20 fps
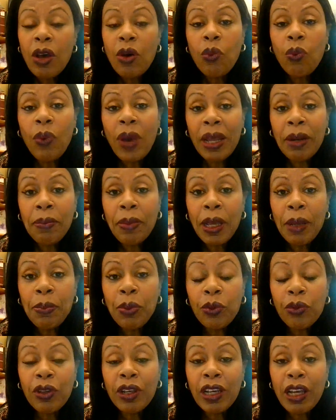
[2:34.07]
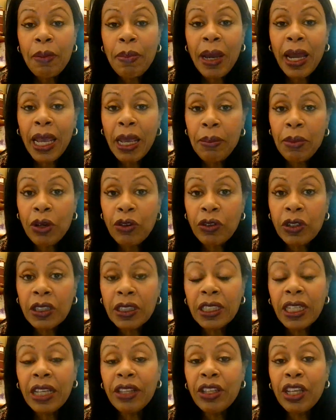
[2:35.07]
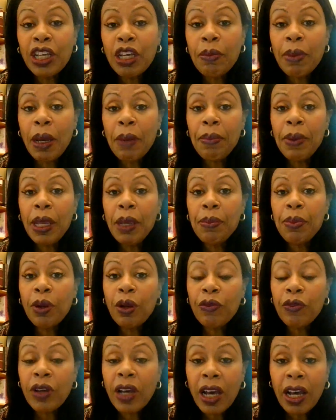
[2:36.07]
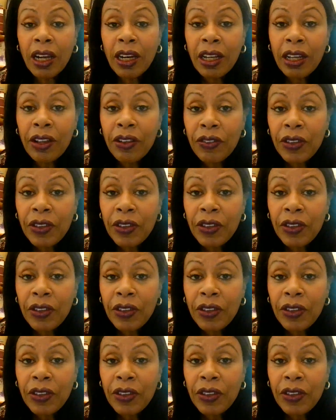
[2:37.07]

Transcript: When people think about immigrants, they think about people of colour,